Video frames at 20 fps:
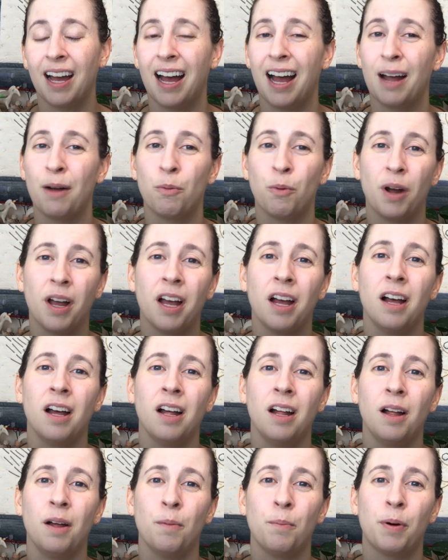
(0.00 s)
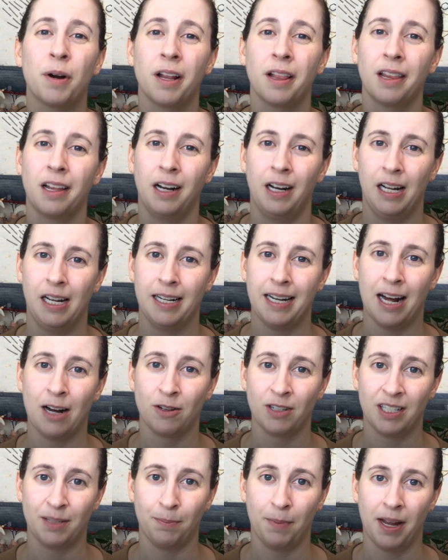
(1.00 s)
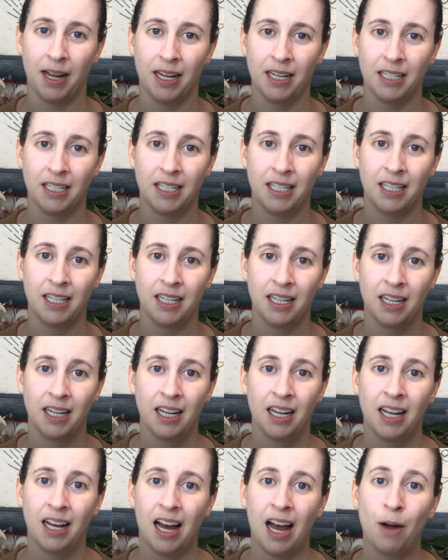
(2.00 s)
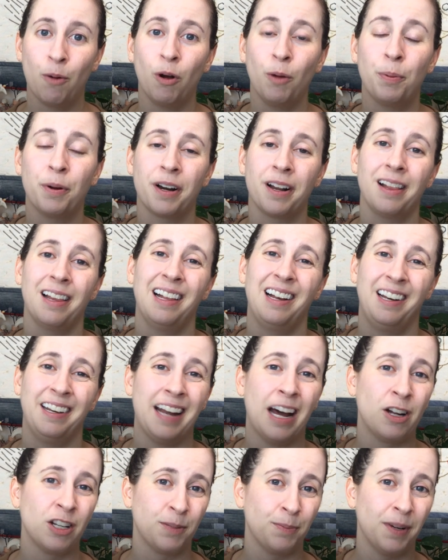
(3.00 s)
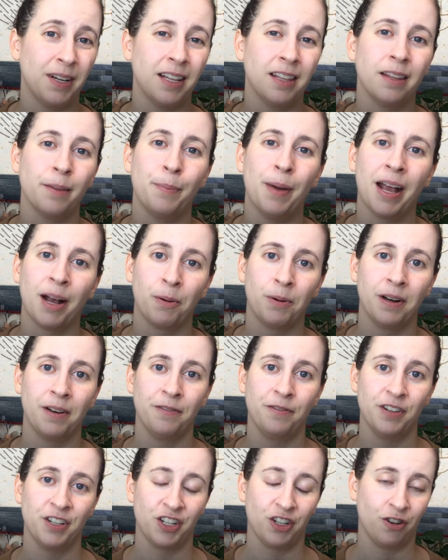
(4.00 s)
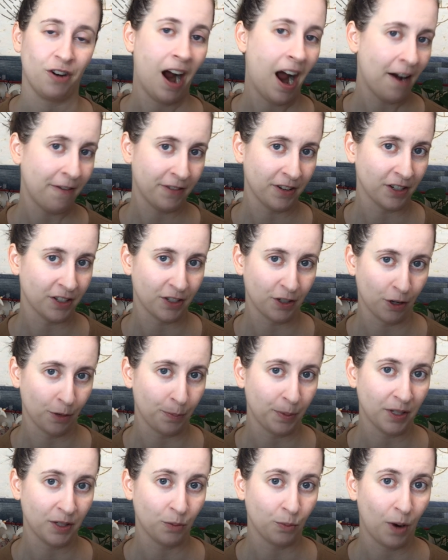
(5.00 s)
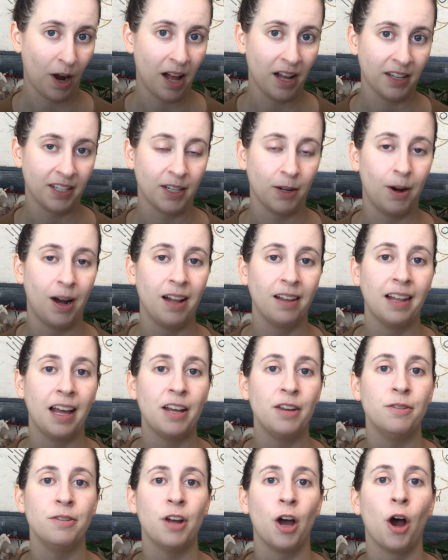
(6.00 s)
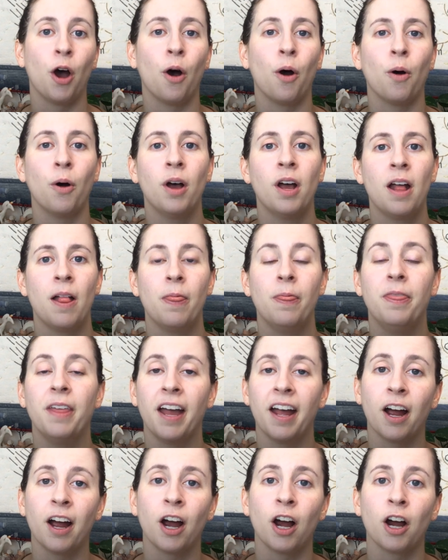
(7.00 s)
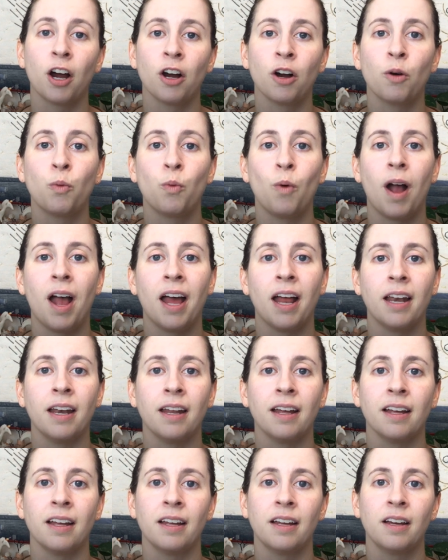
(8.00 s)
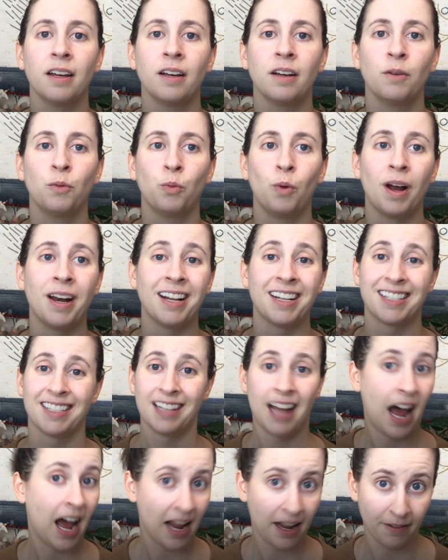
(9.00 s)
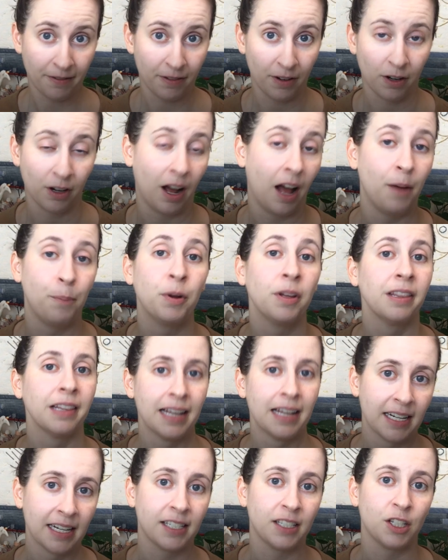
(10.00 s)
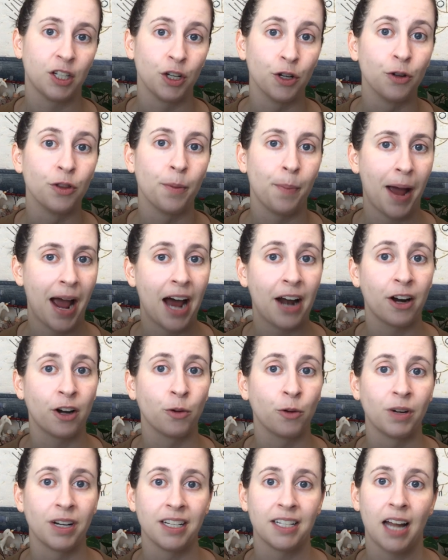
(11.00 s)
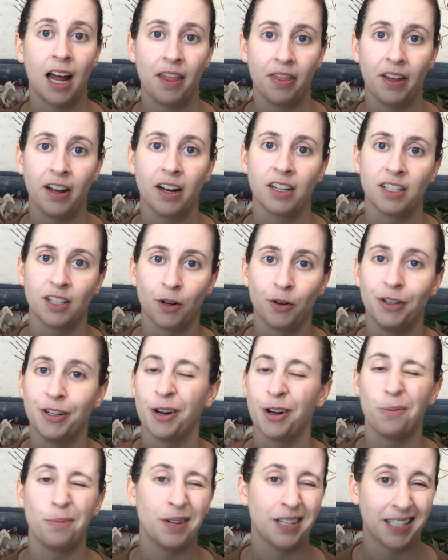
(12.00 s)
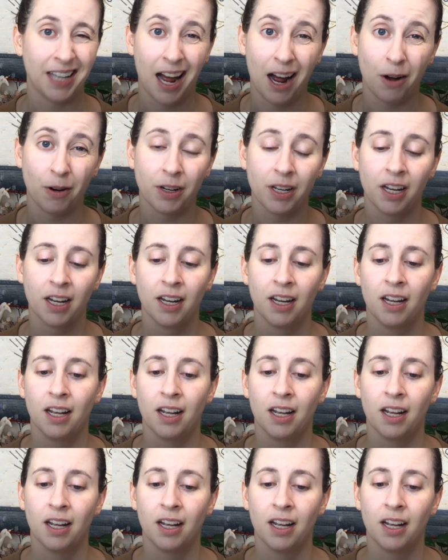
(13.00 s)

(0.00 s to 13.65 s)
I will put a little announcement. I will put a little announcement in the Penguin and Fish Crafters group as well. So I'll let you know there when when it's live, or I'll put links to the pattern when it's on there, so you don't miss out.